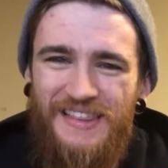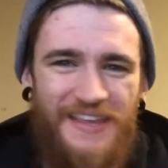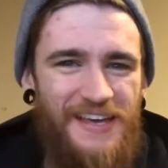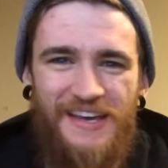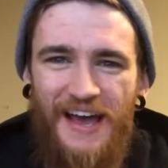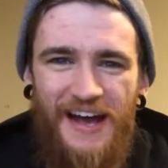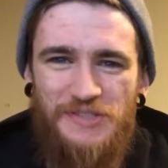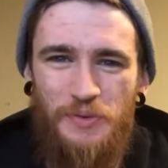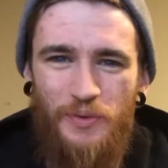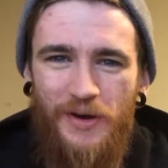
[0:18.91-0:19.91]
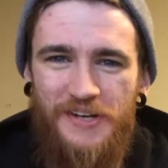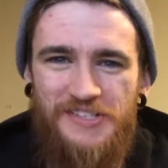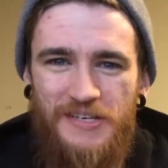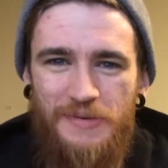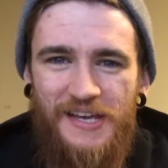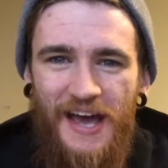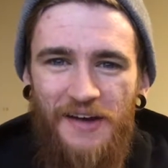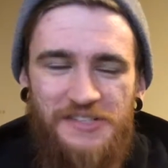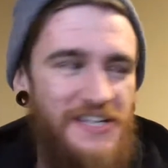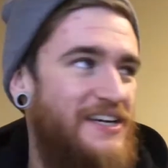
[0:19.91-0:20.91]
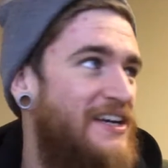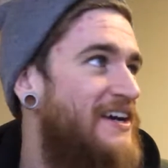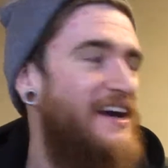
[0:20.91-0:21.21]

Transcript: think you guys would want to see me counting